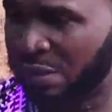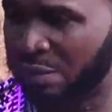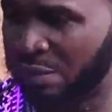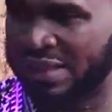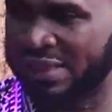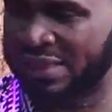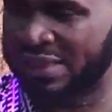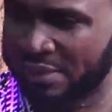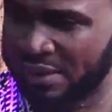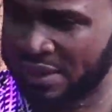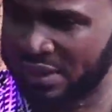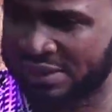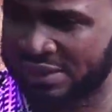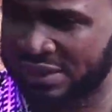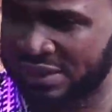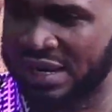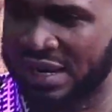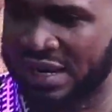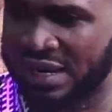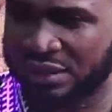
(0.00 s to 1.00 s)
By the time they
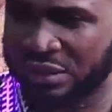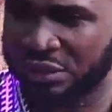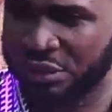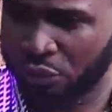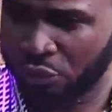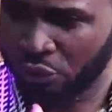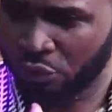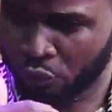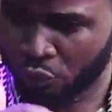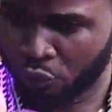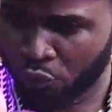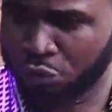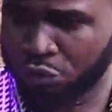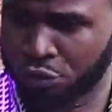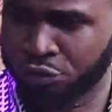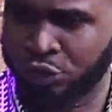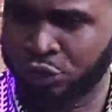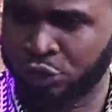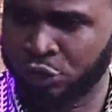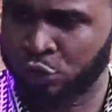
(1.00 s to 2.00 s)
see that
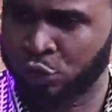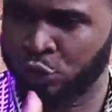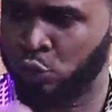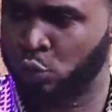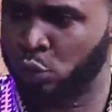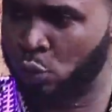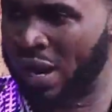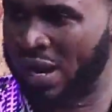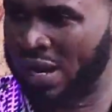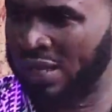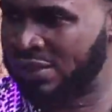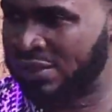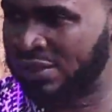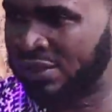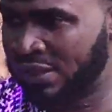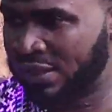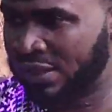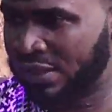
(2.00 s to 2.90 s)
once, twice,